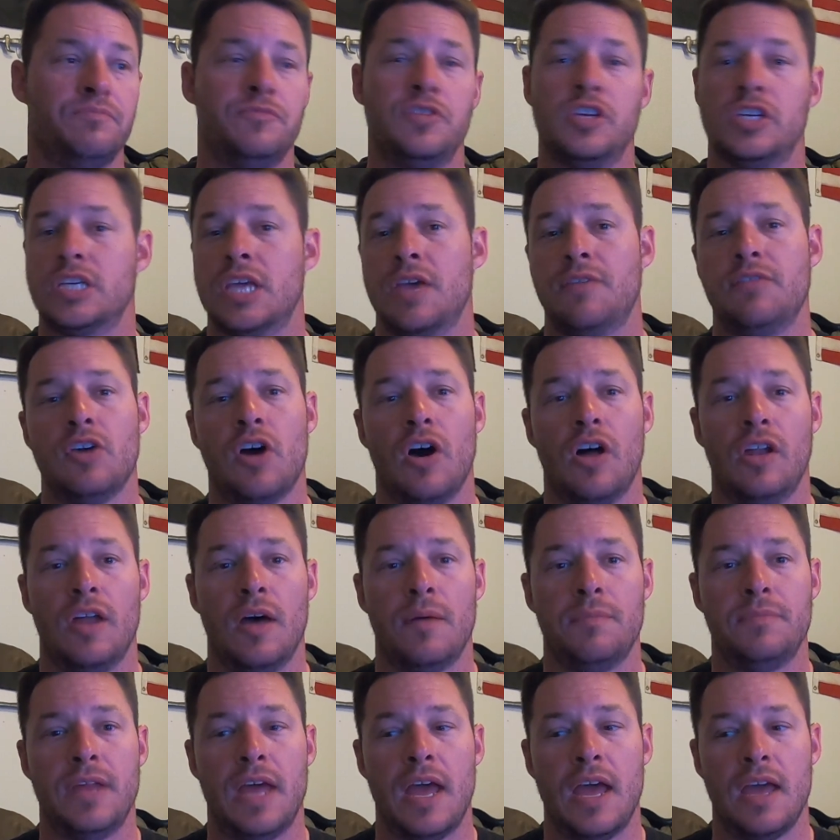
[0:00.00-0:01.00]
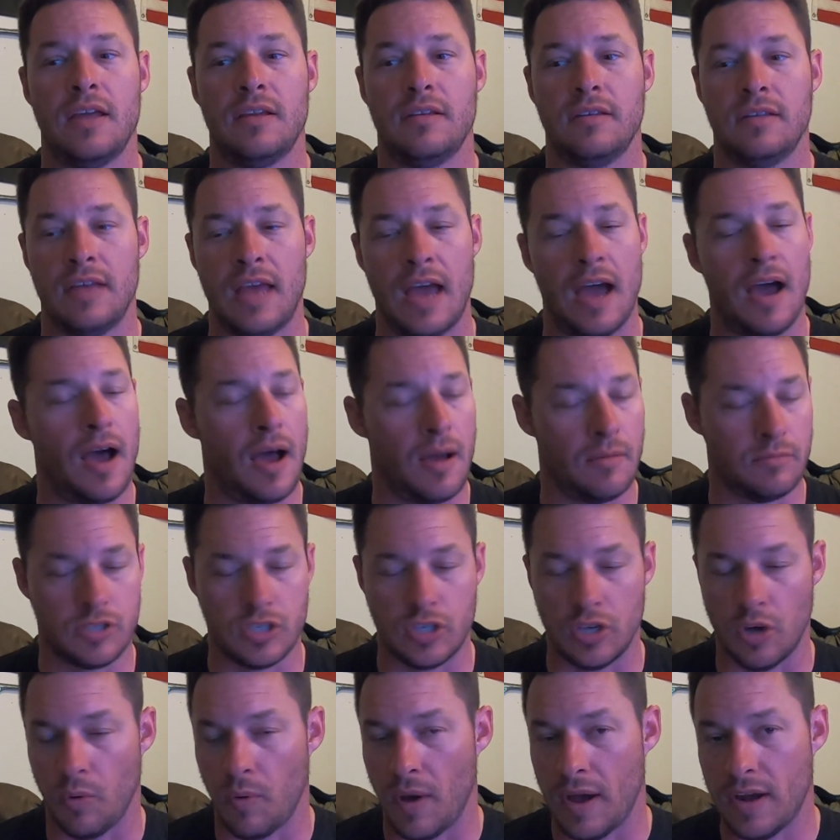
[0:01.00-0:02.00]
Just give you all an update. Yeah, I'm
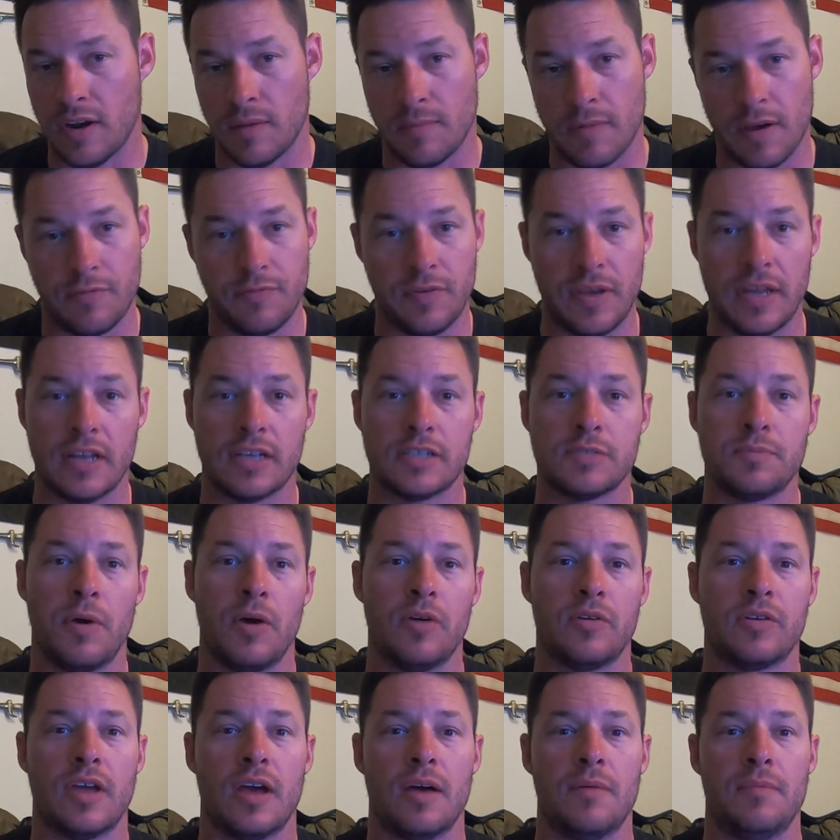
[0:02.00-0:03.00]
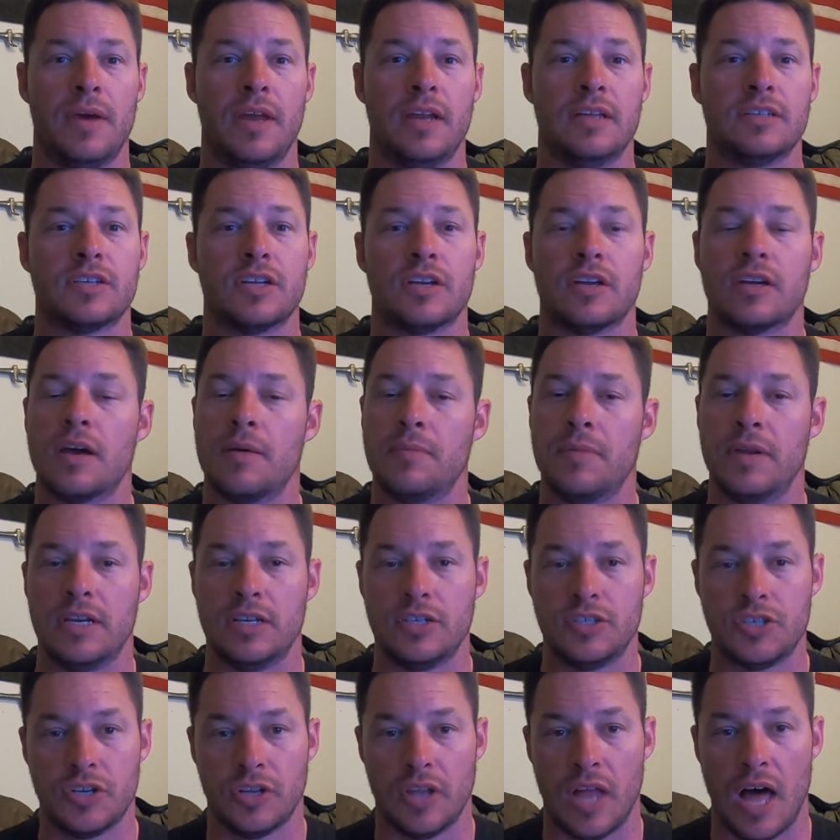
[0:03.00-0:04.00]
still waiting on my Phoenix boat to come in. It's going to come
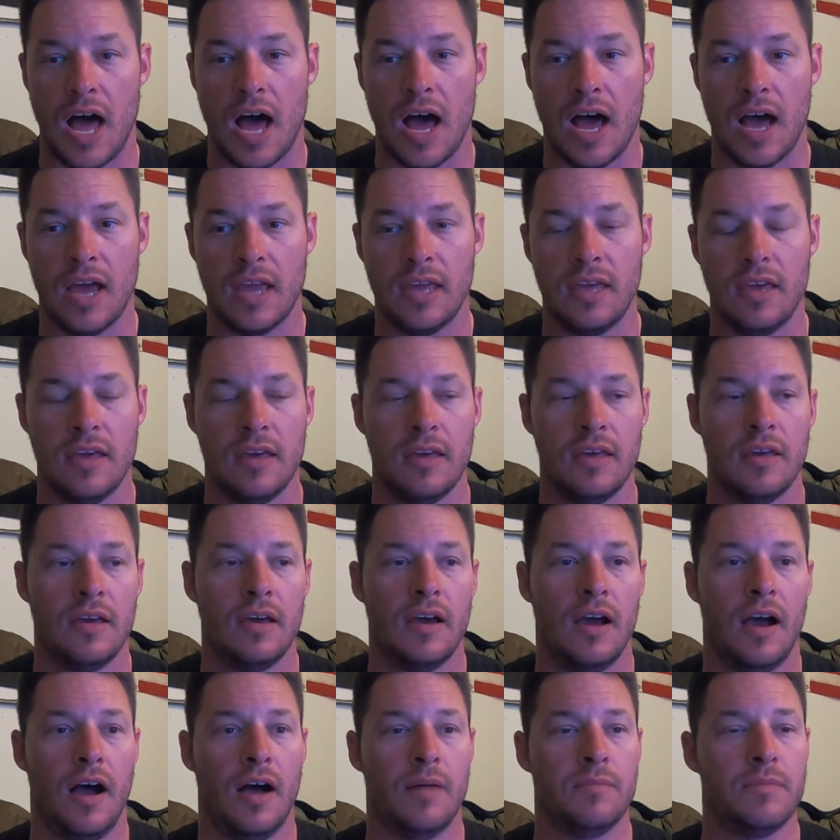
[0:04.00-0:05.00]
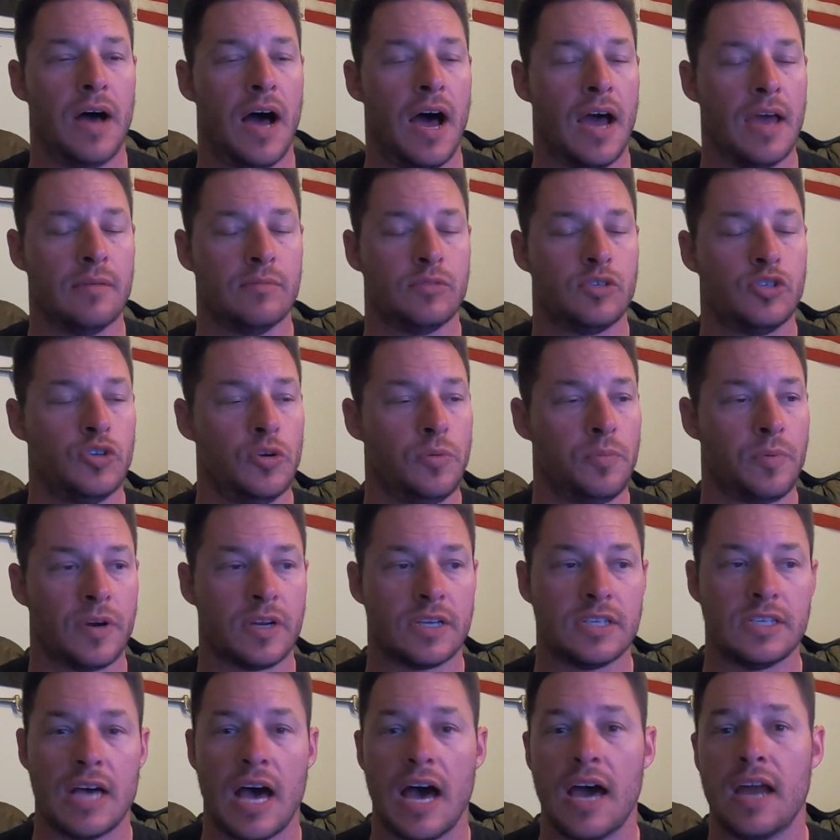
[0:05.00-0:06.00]
in July. I am super
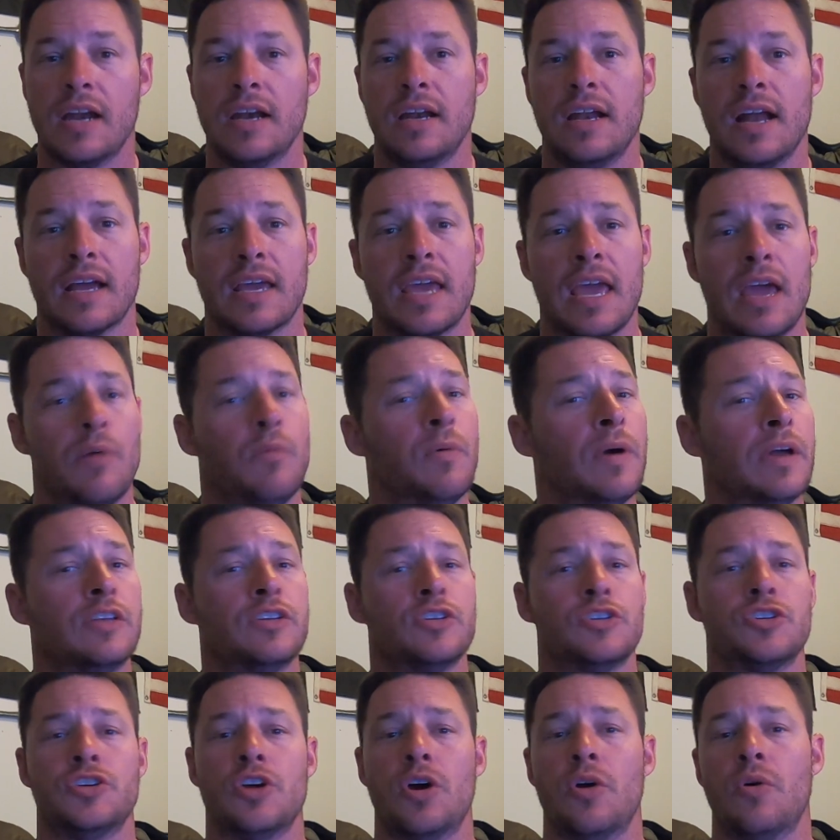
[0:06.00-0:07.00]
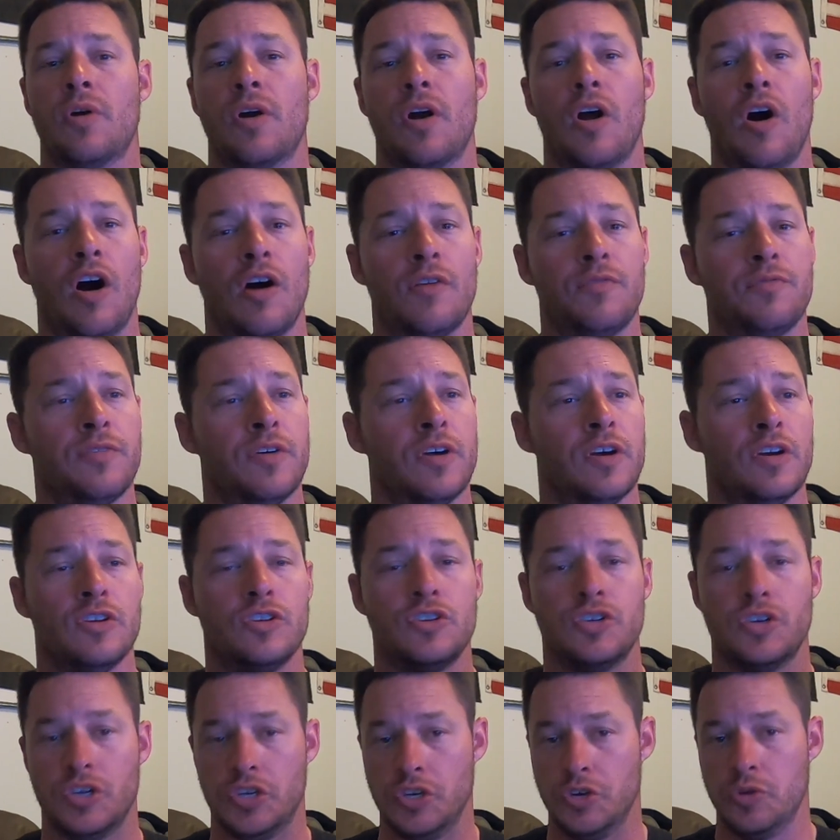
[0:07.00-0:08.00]
excited and I can't wait to show her off
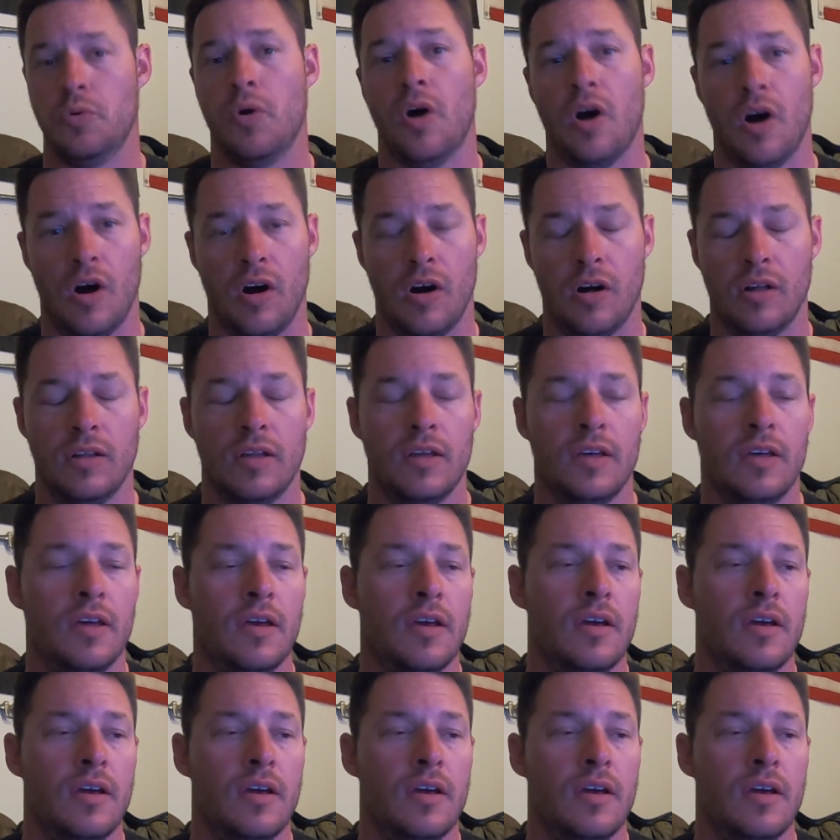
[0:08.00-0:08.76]
to you all.